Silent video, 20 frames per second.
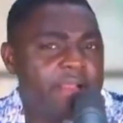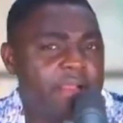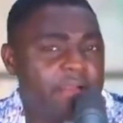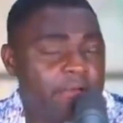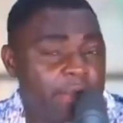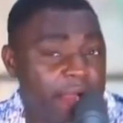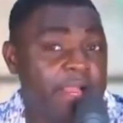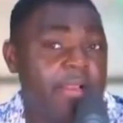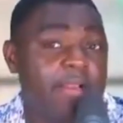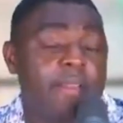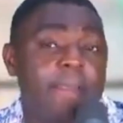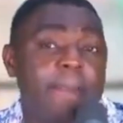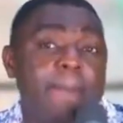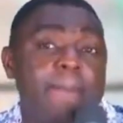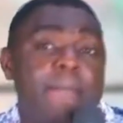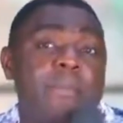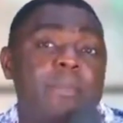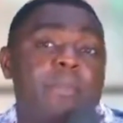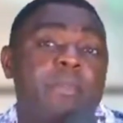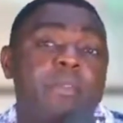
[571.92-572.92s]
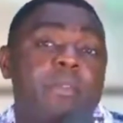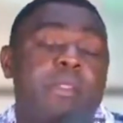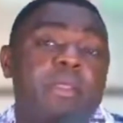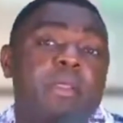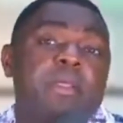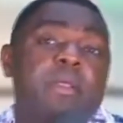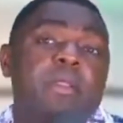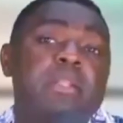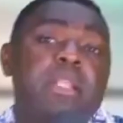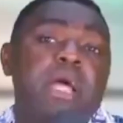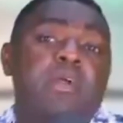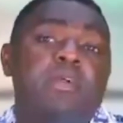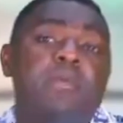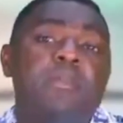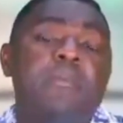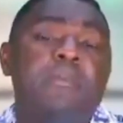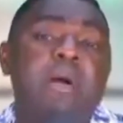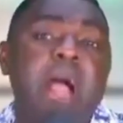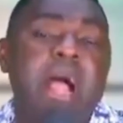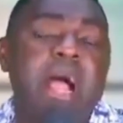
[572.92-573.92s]
right? Now
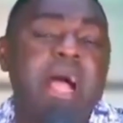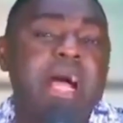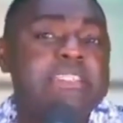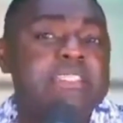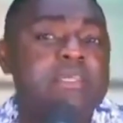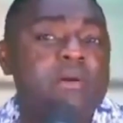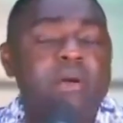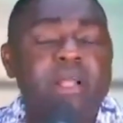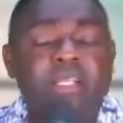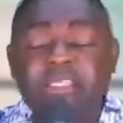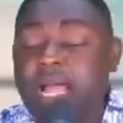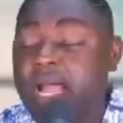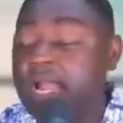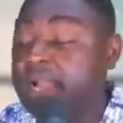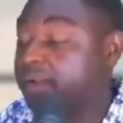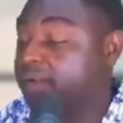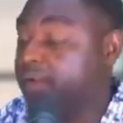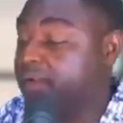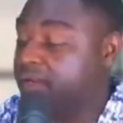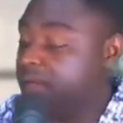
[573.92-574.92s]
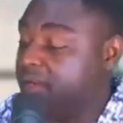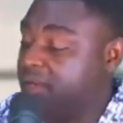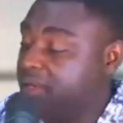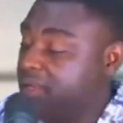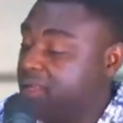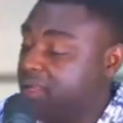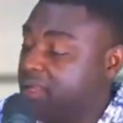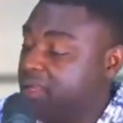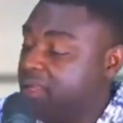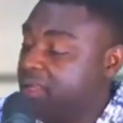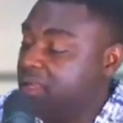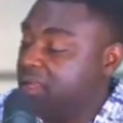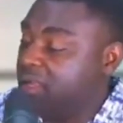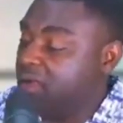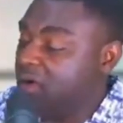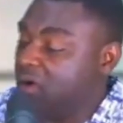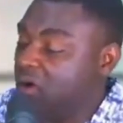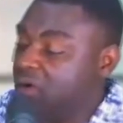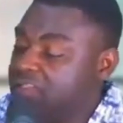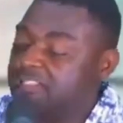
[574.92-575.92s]
remember, Asamoah Jan,
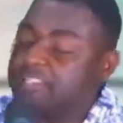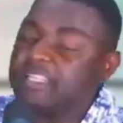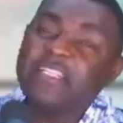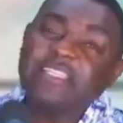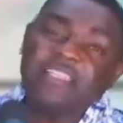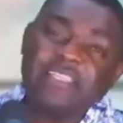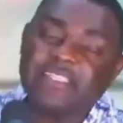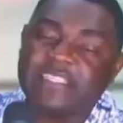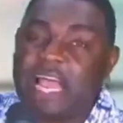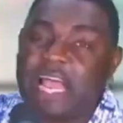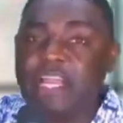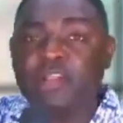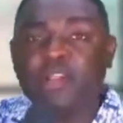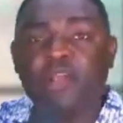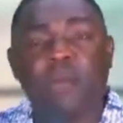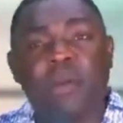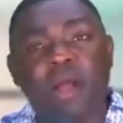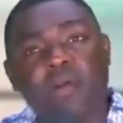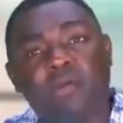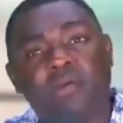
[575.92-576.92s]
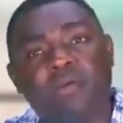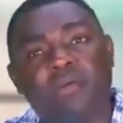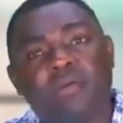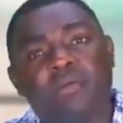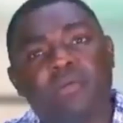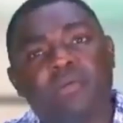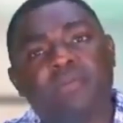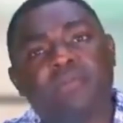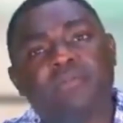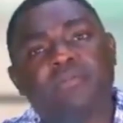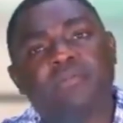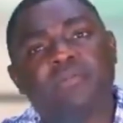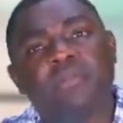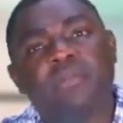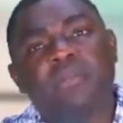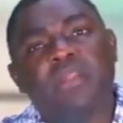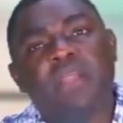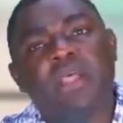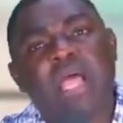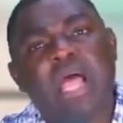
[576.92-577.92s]
or started signing your mano.
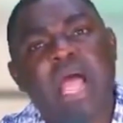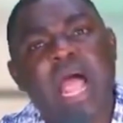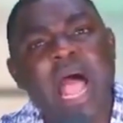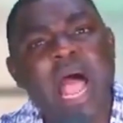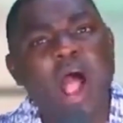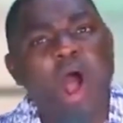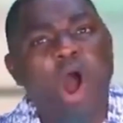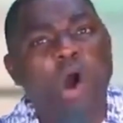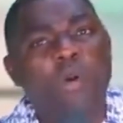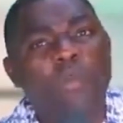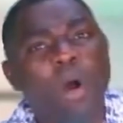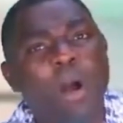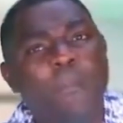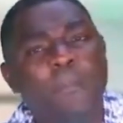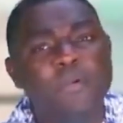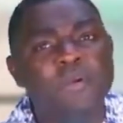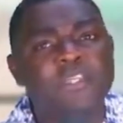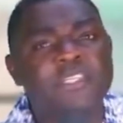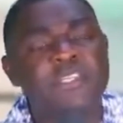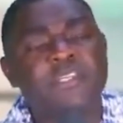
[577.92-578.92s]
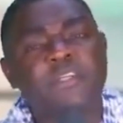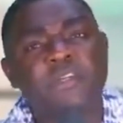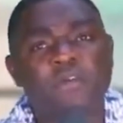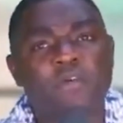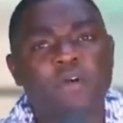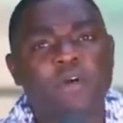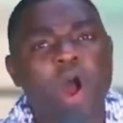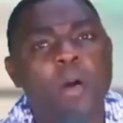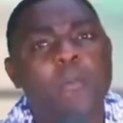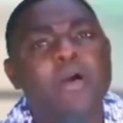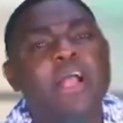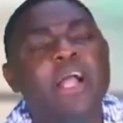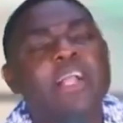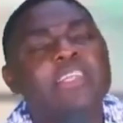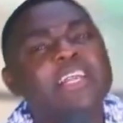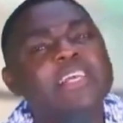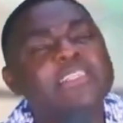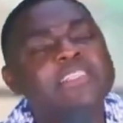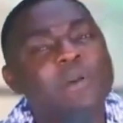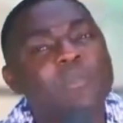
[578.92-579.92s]
Ah, omo approaching no. Omo
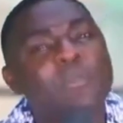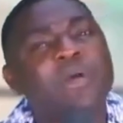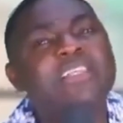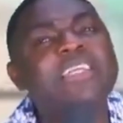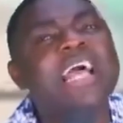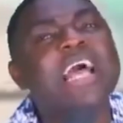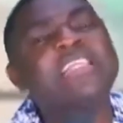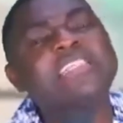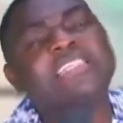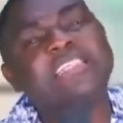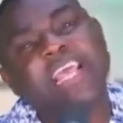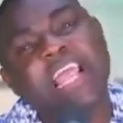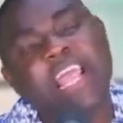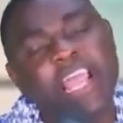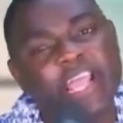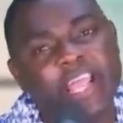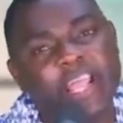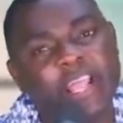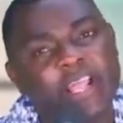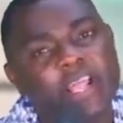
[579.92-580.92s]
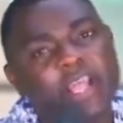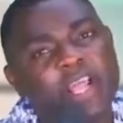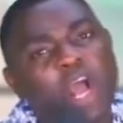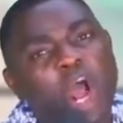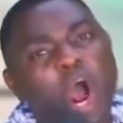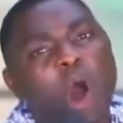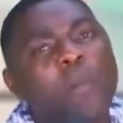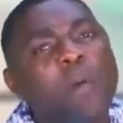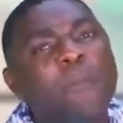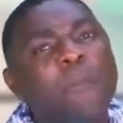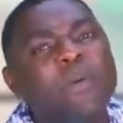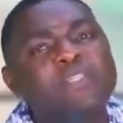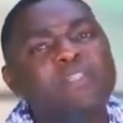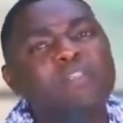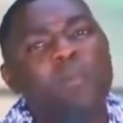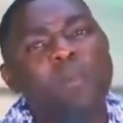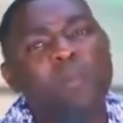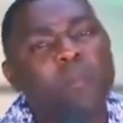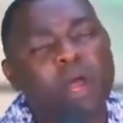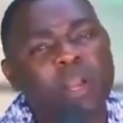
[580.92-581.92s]
catch Asamoah Jan say, omo
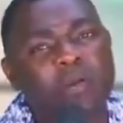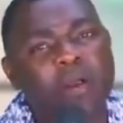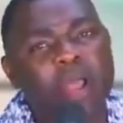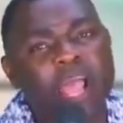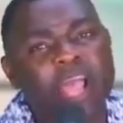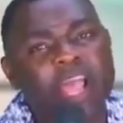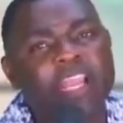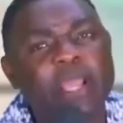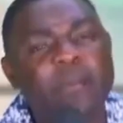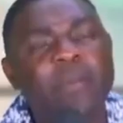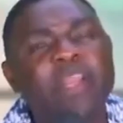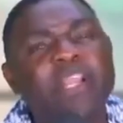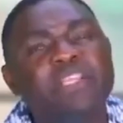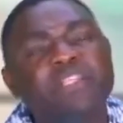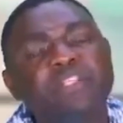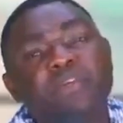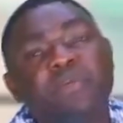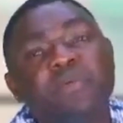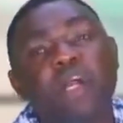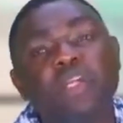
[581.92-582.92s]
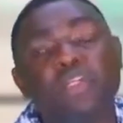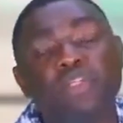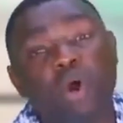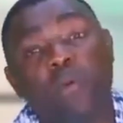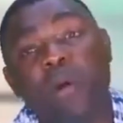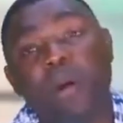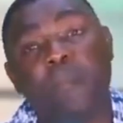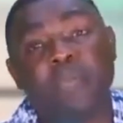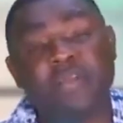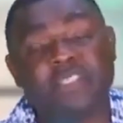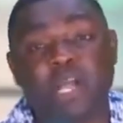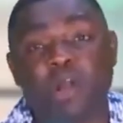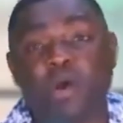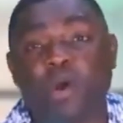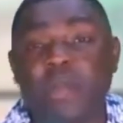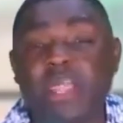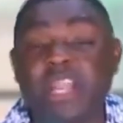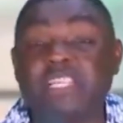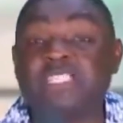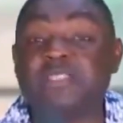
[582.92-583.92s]
person mu mano edie ministerial job. Omo person
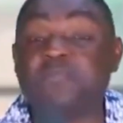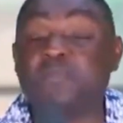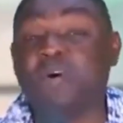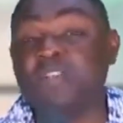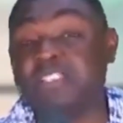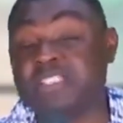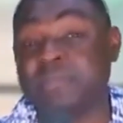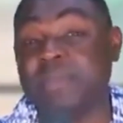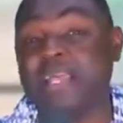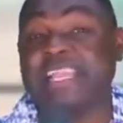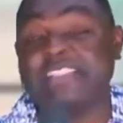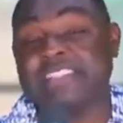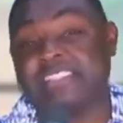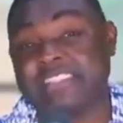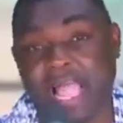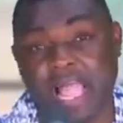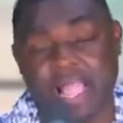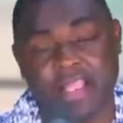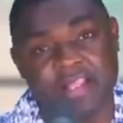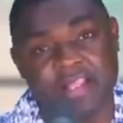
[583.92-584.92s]
come here the sports minister."